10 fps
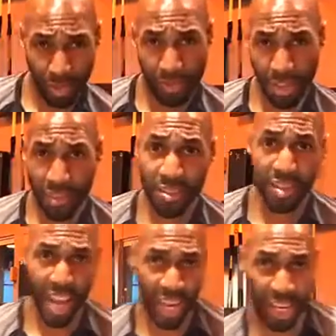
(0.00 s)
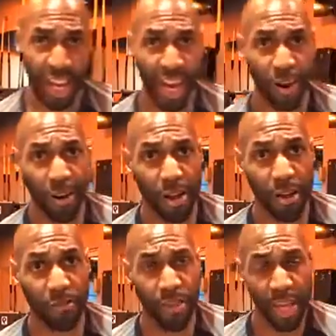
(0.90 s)
this is taken care
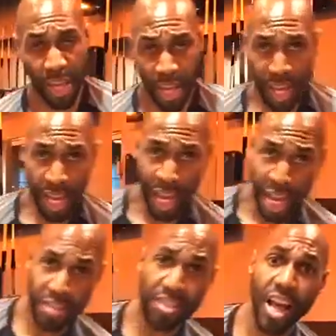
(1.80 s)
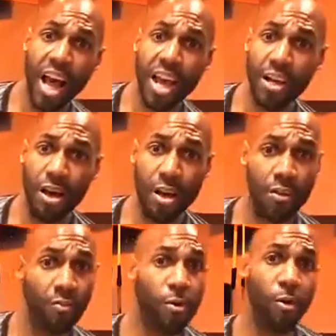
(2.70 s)
of inside
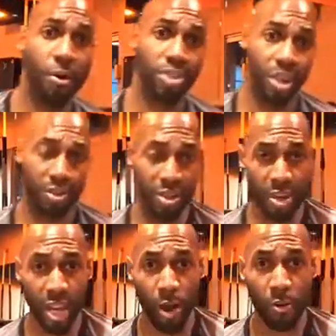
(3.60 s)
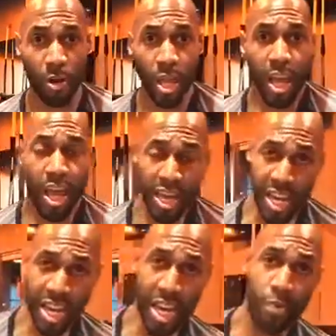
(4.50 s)
of the Orange Theory Studio
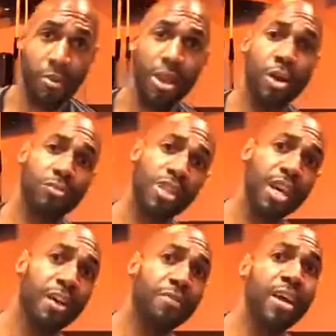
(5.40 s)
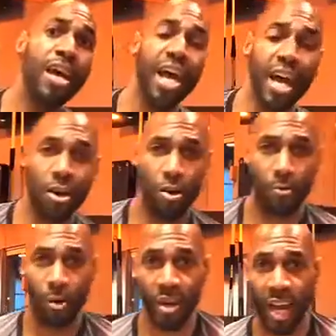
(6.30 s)
and with the OTF
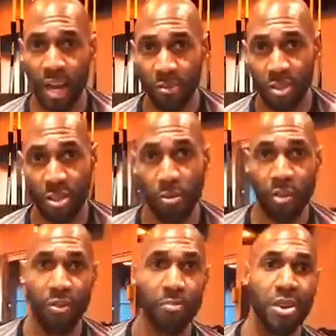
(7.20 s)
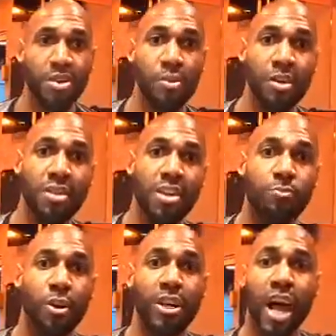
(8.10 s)
at-home workouts. So if you've been doing these
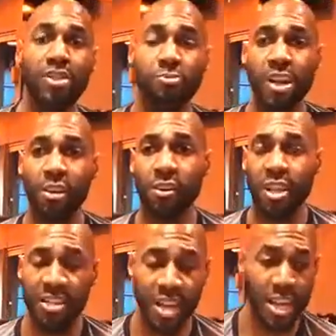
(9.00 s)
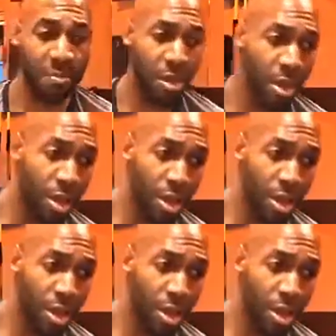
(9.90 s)
workouts regularly, team,